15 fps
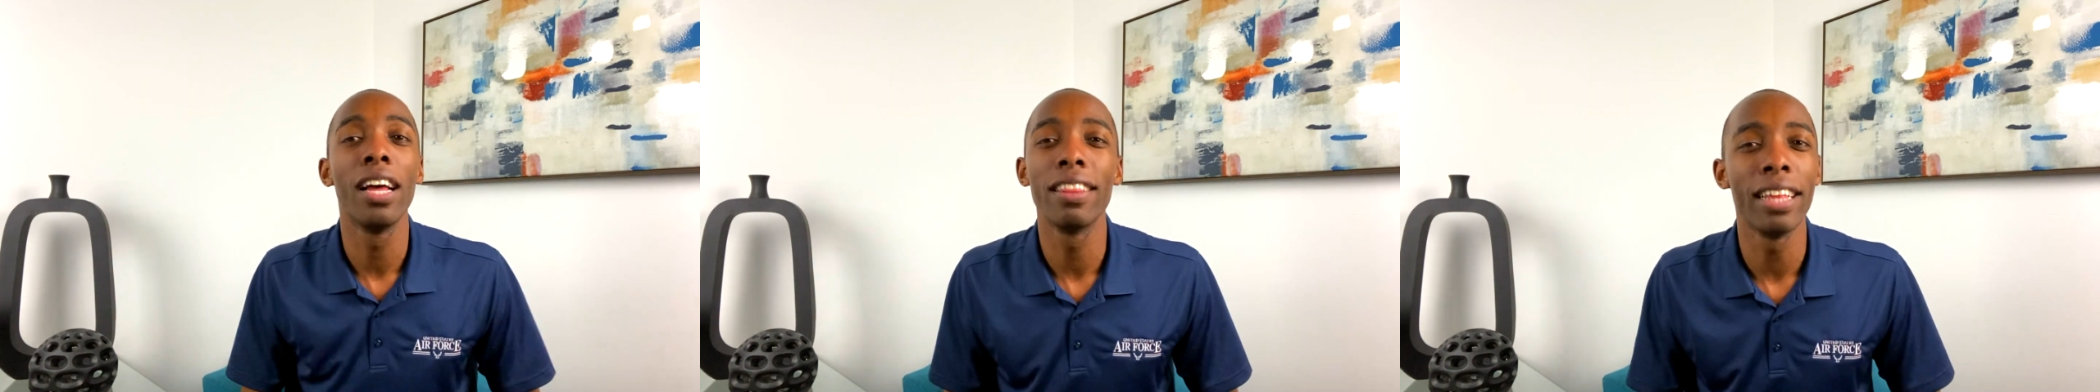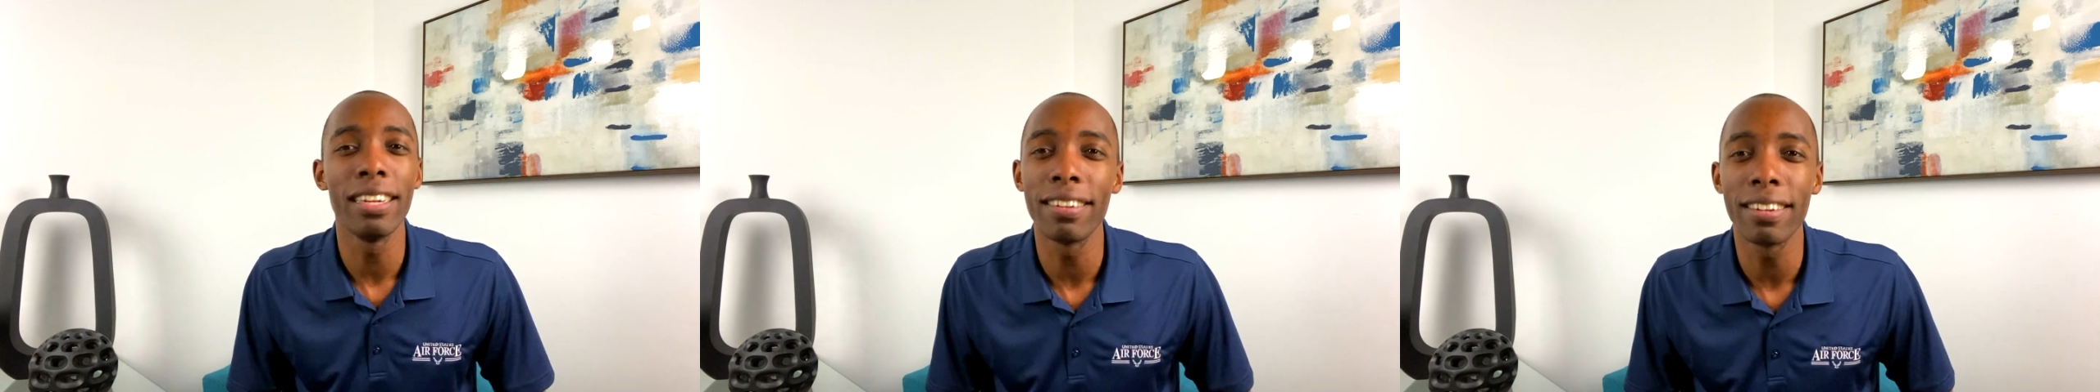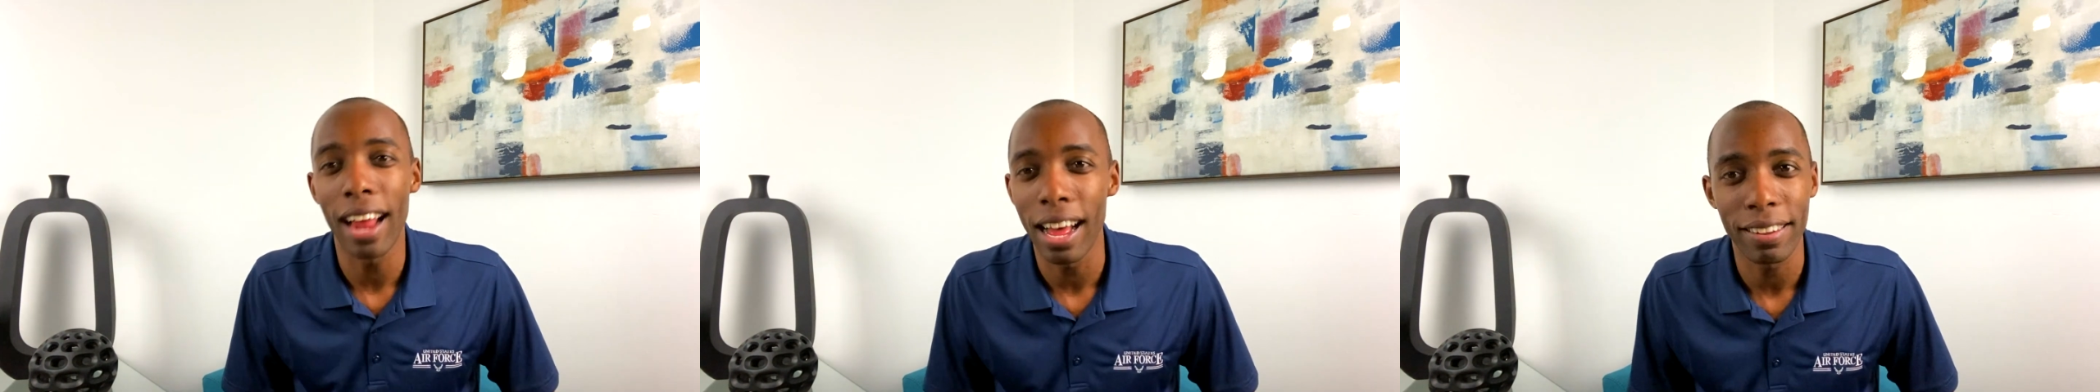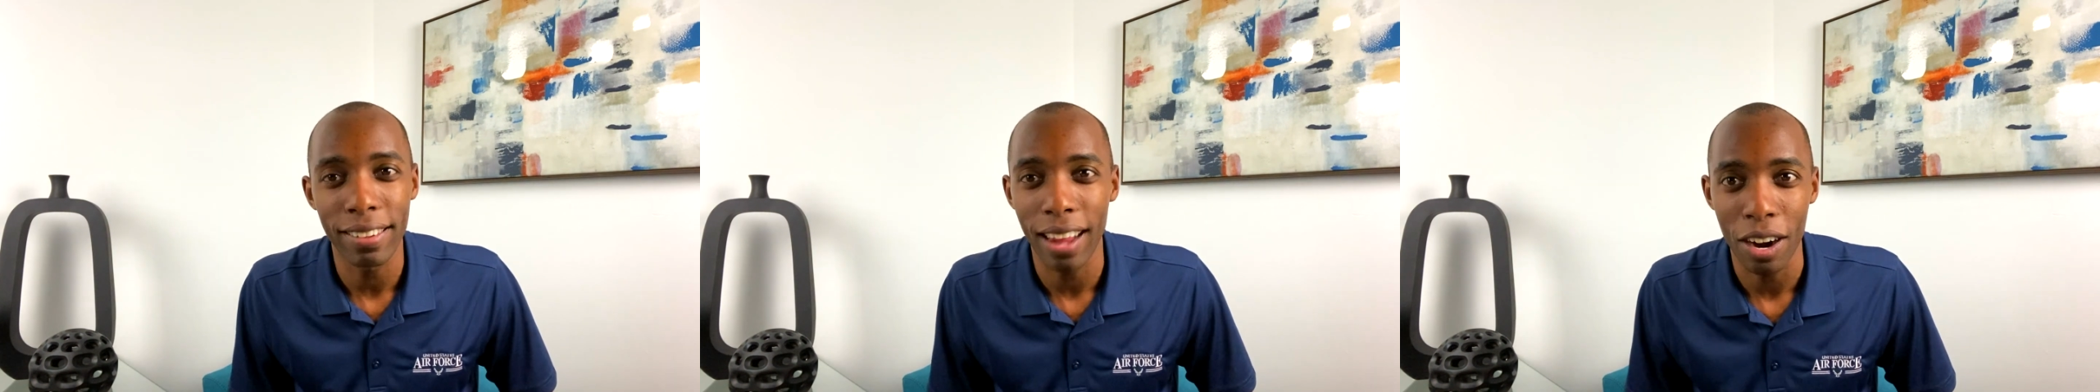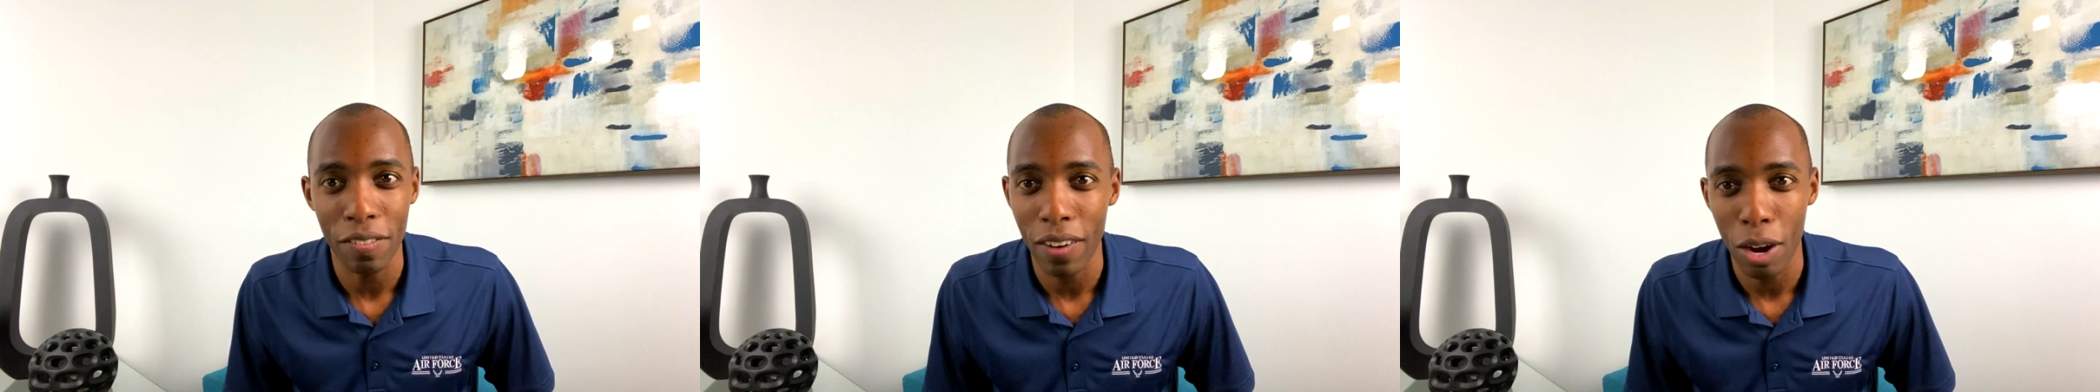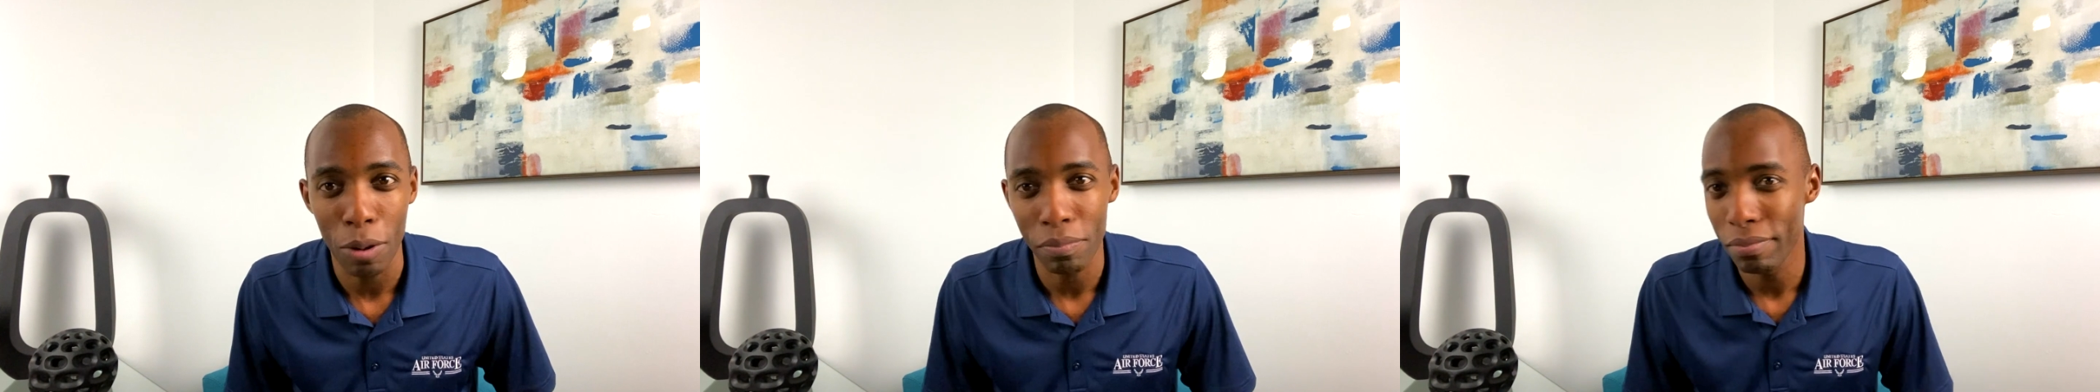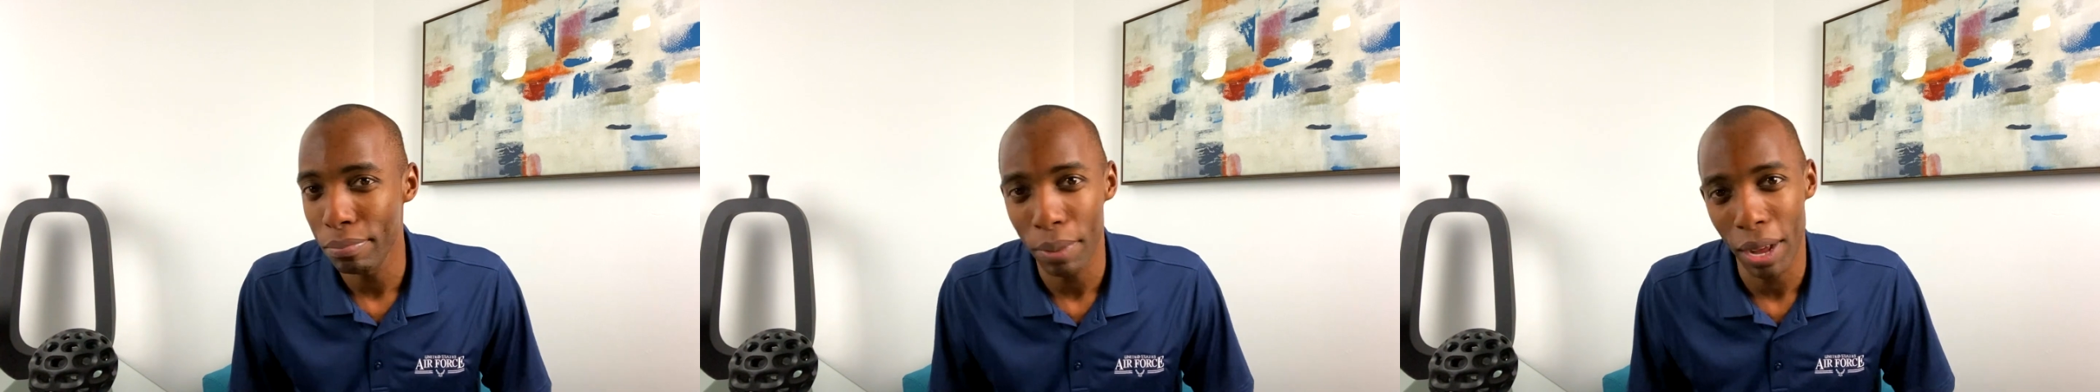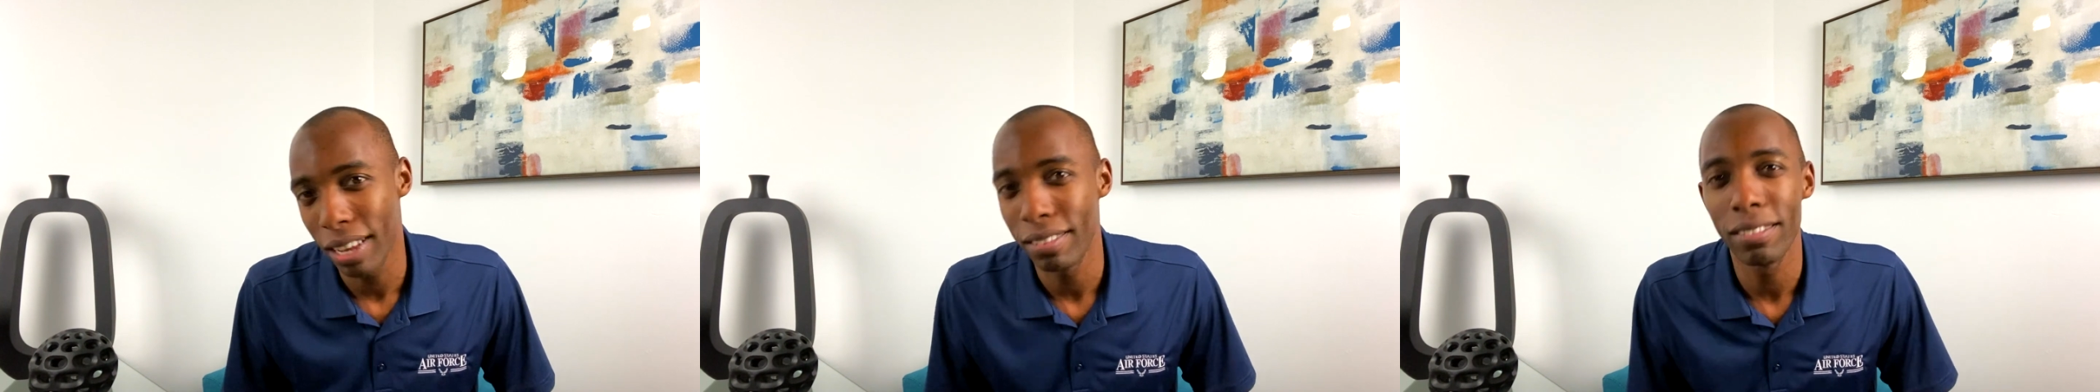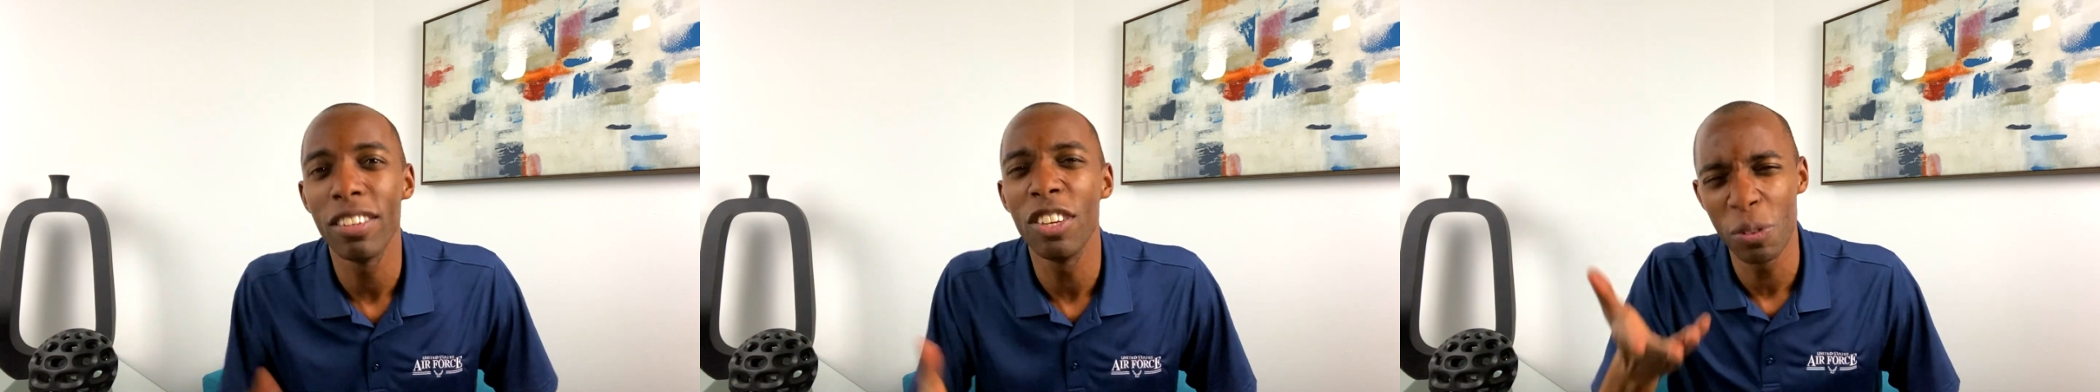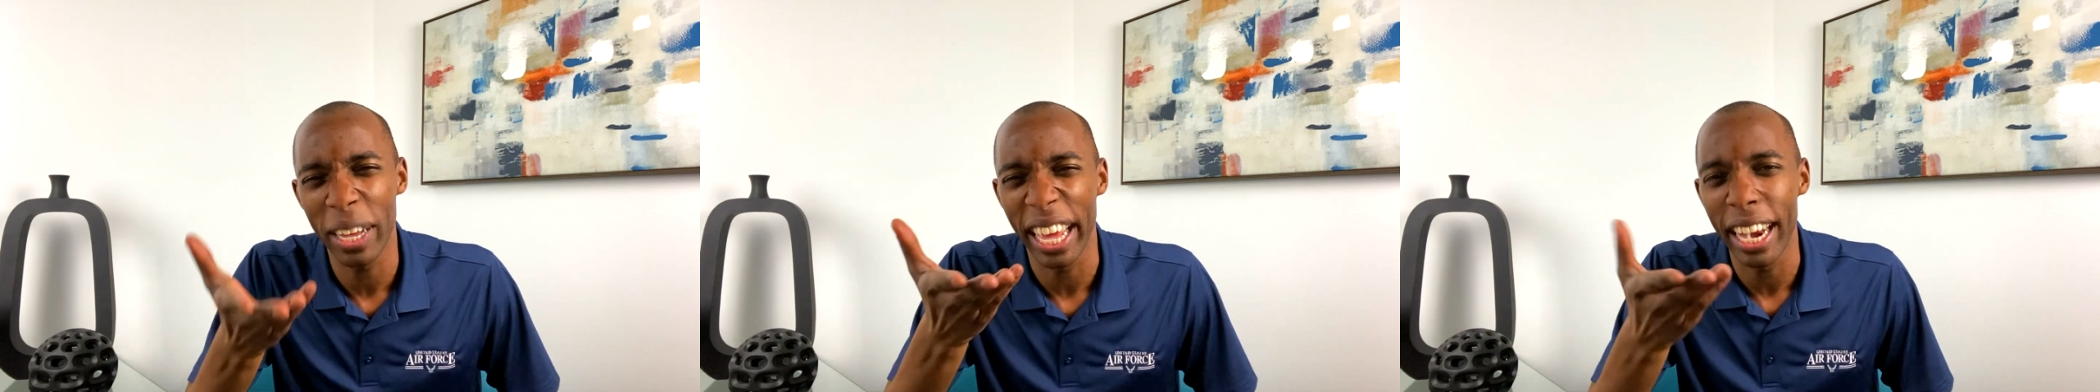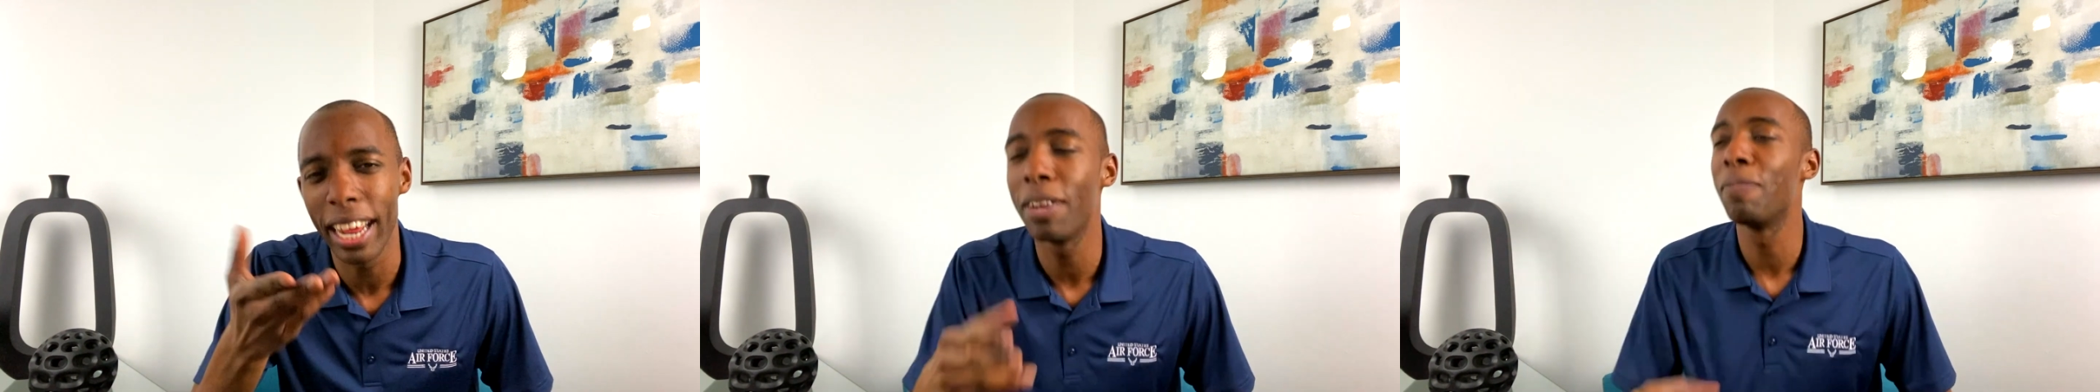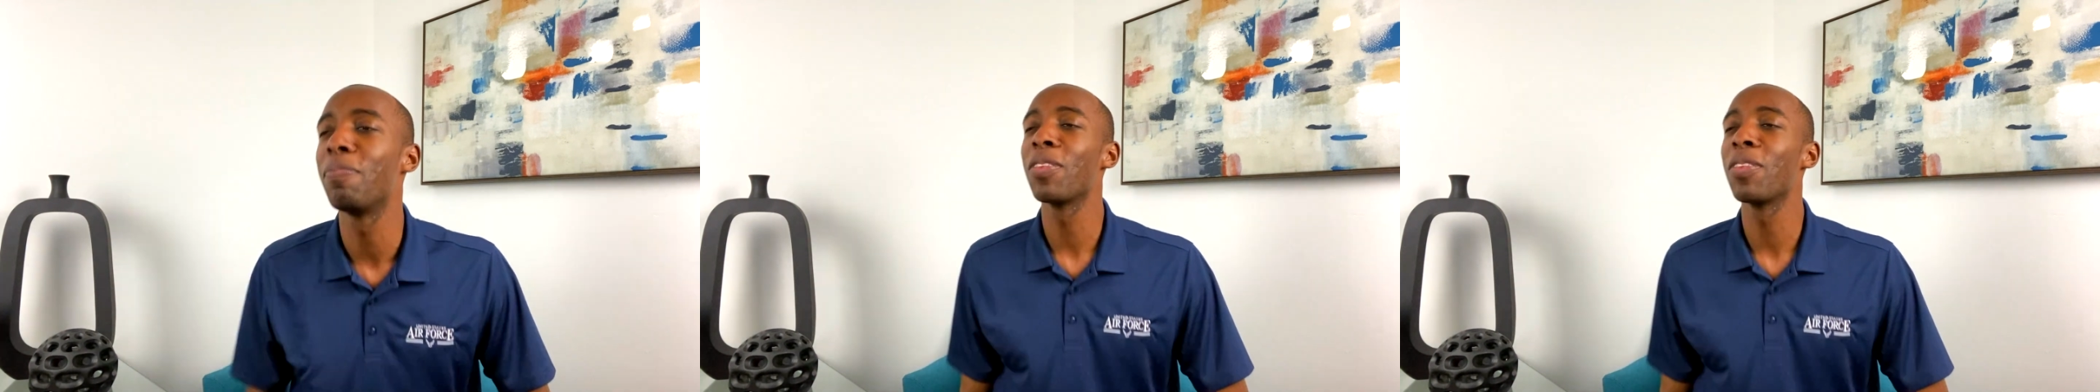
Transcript: It's not styrofoam, but you get it.